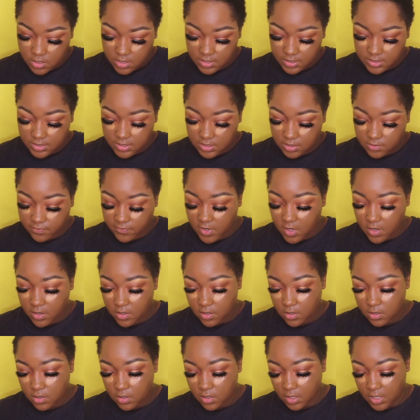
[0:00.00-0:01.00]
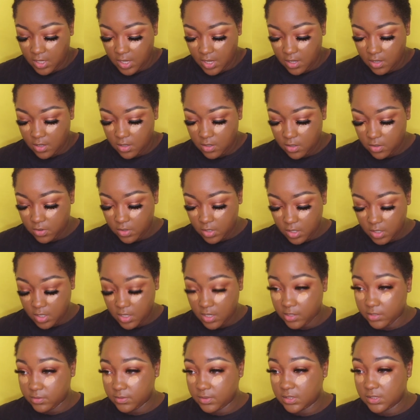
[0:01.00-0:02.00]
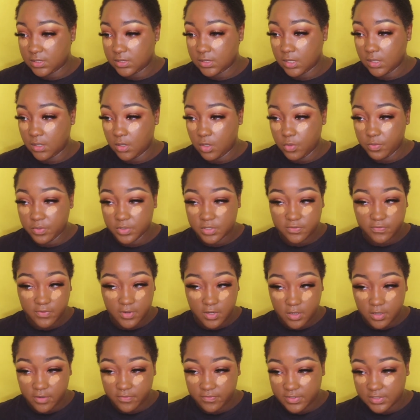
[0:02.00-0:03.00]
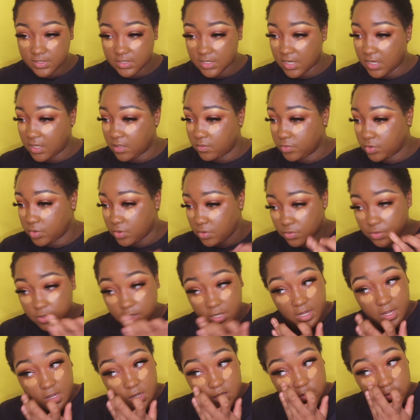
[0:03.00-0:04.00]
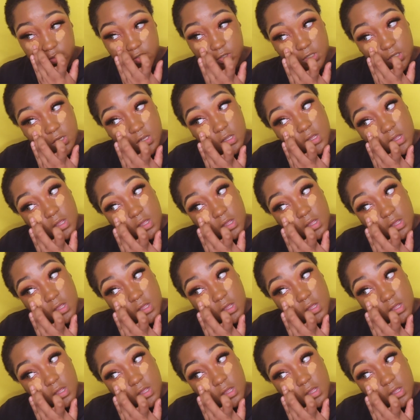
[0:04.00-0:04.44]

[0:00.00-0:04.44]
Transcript: Is this Fawn? Yeah, okay. I was going to say, I hope it's Fawn. If it's not, I'm screwed the house.